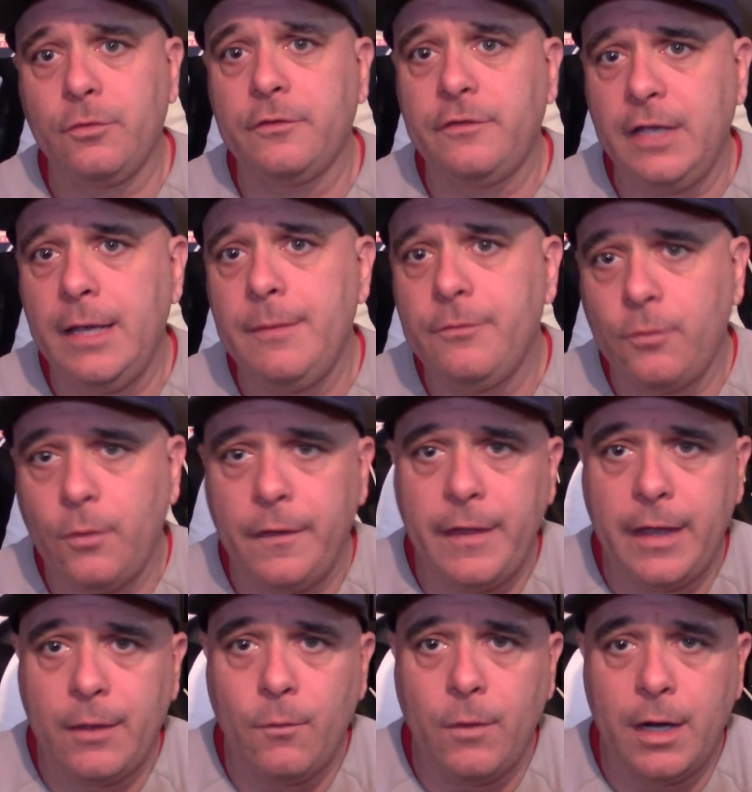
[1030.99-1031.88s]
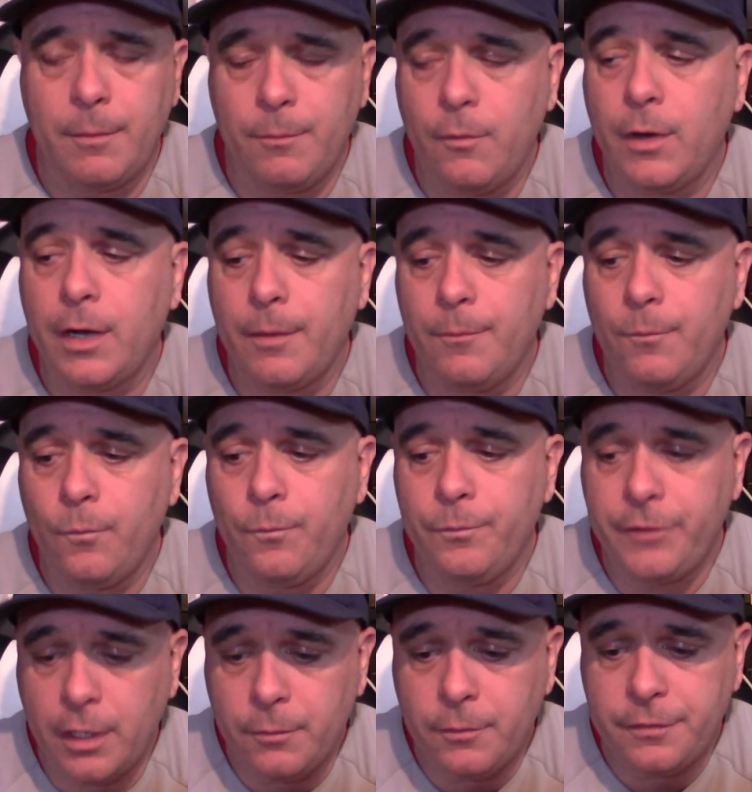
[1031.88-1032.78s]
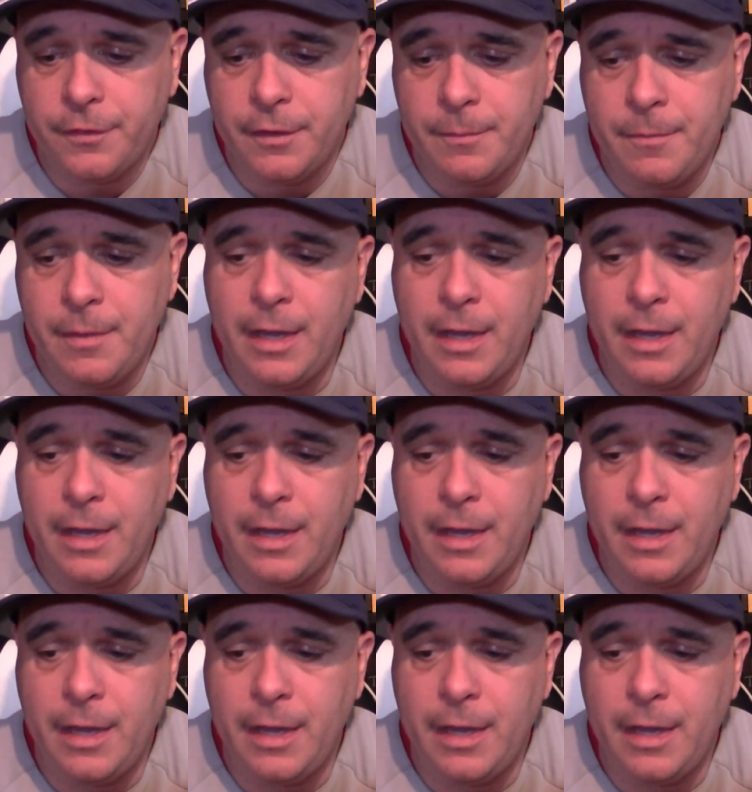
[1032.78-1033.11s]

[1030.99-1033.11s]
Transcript: teams when I'm done with them,